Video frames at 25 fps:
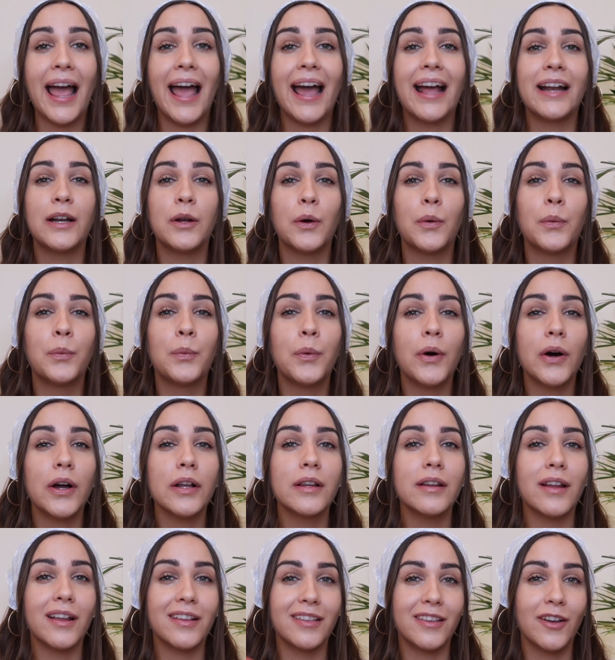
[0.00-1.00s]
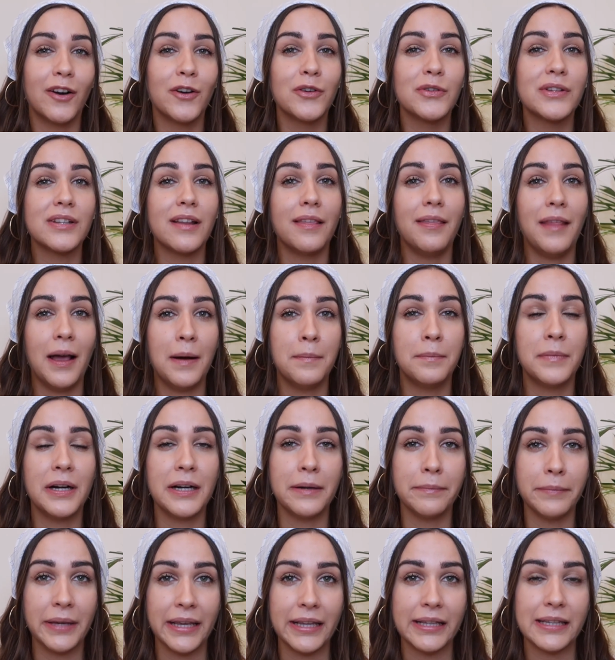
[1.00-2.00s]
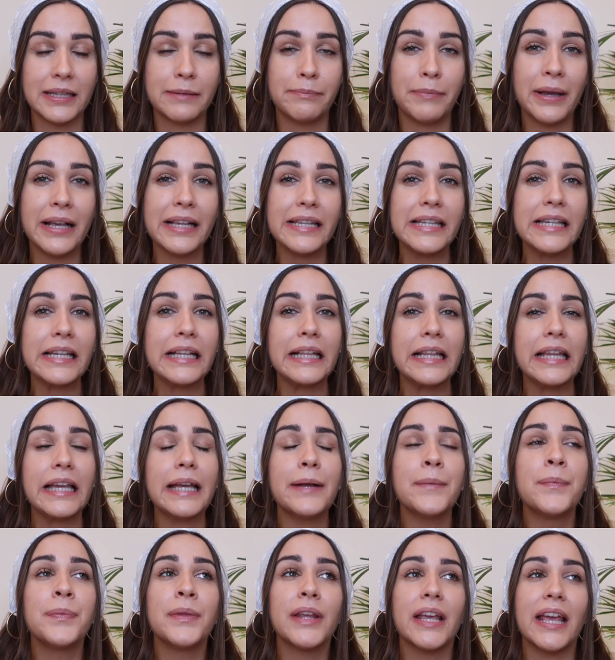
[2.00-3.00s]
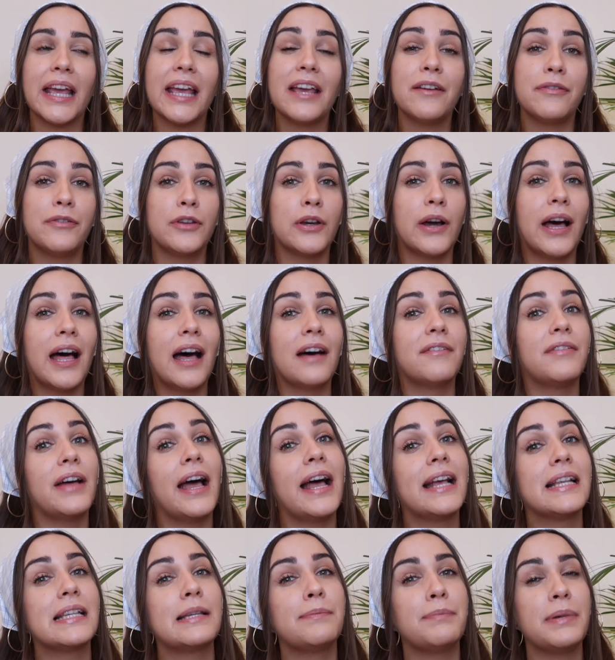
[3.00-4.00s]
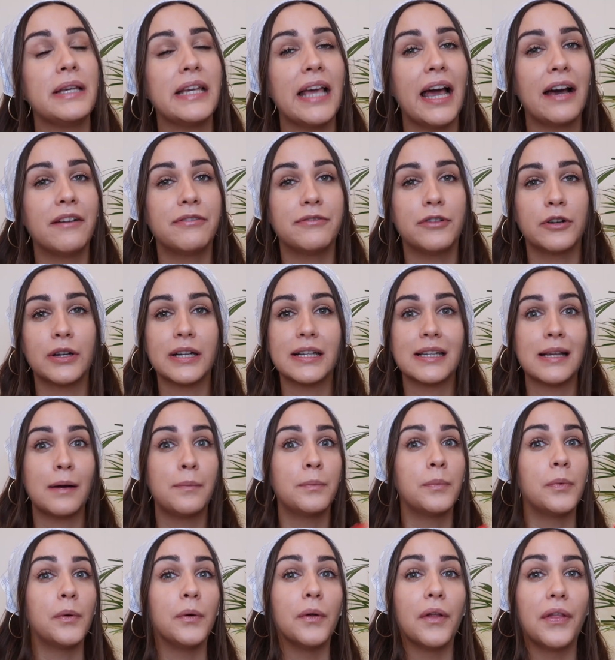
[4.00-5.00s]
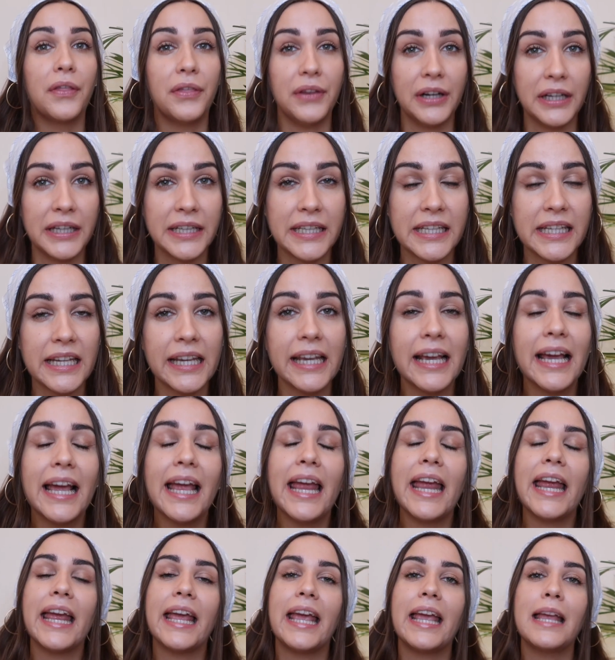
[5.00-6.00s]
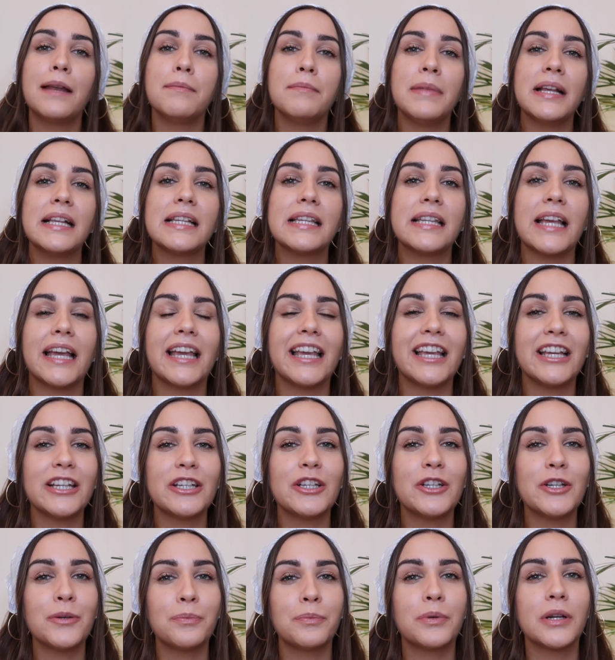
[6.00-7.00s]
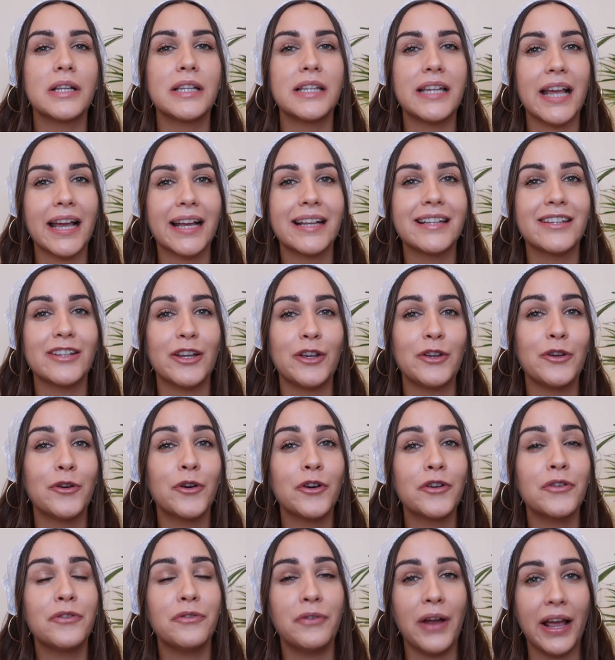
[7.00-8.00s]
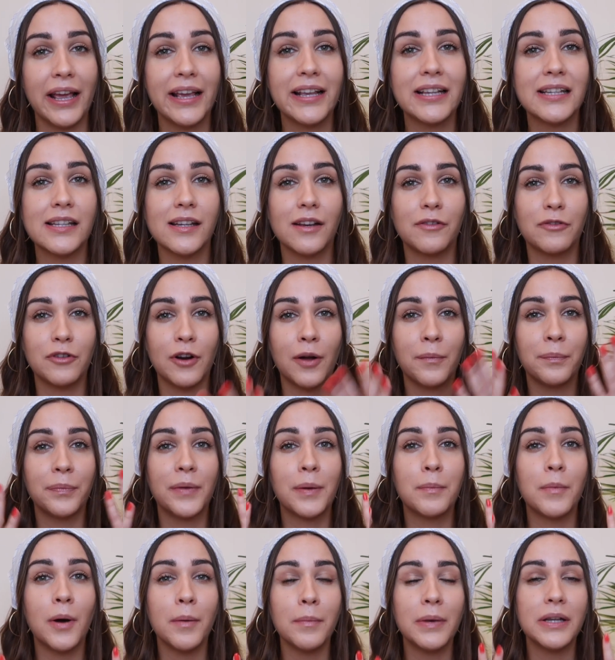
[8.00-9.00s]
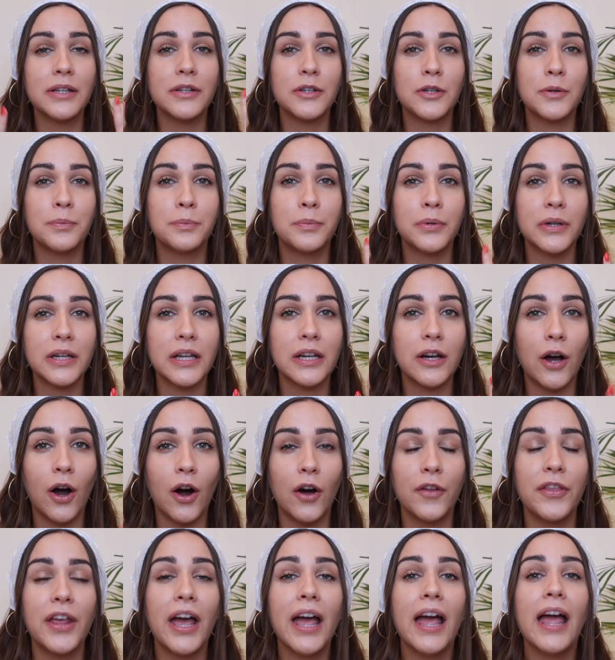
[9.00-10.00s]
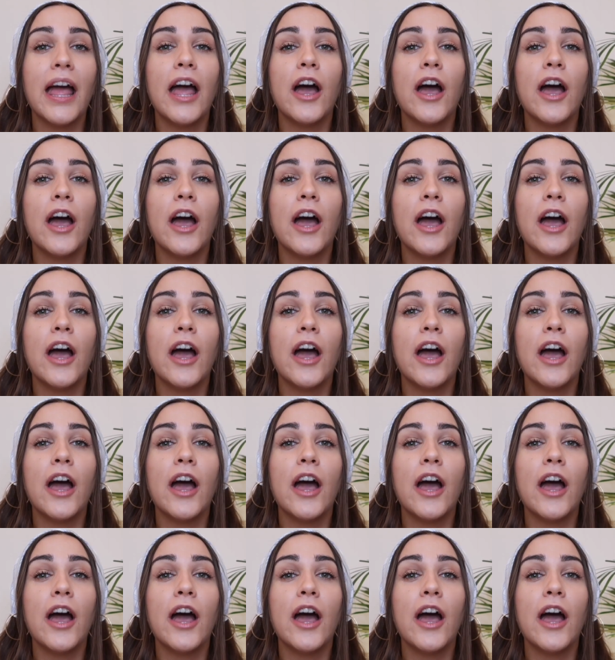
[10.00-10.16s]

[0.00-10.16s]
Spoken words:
And what those number means, basically, if you have SPF, for example 30, it means that it should protect your face from the moment you put it on